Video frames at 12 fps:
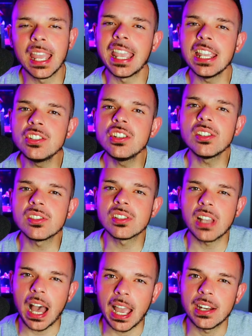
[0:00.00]
He just
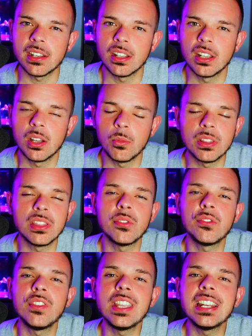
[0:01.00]
signed with the
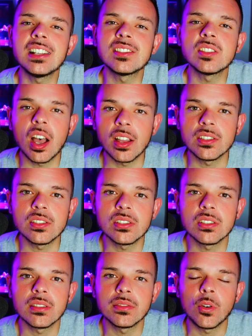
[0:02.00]
Phoenix
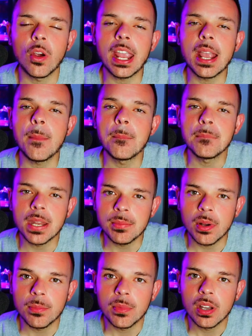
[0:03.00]
Suns for a
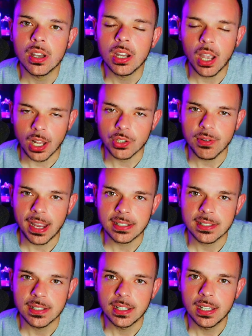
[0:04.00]
minimum
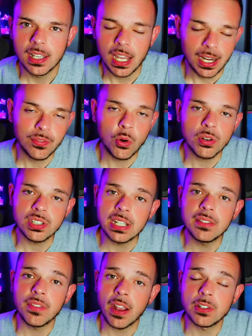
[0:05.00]
contract. And of course,
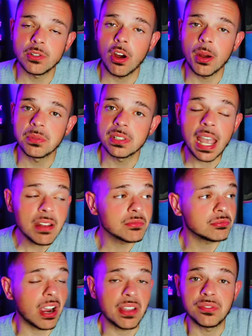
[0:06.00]
Heat fans are upset,
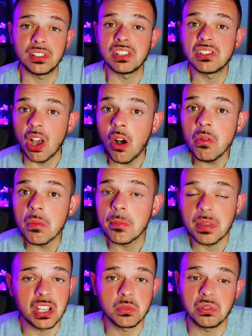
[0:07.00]
rightfully so,
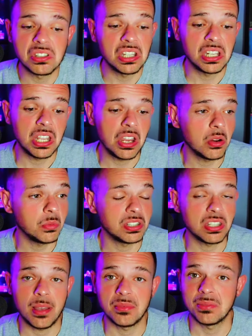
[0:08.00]
because we're sitting here with
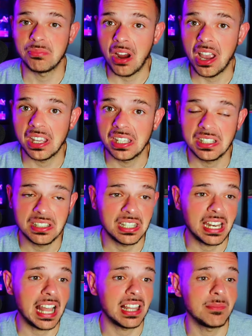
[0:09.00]
Thomas Bryant
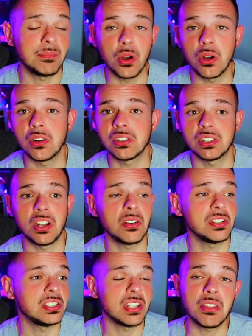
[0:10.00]
and Alec Burks and all
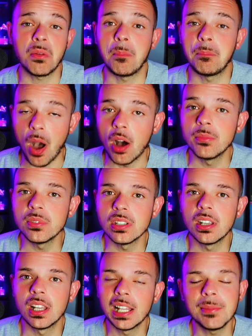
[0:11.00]
these other bums.
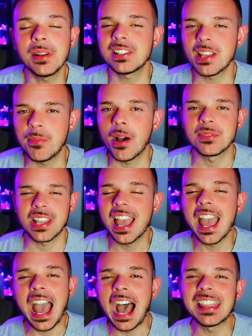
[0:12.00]
Let me not say bums. I
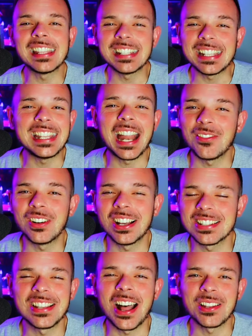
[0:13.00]
think the Heat have
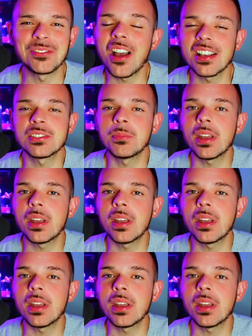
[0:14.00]
a solid roster.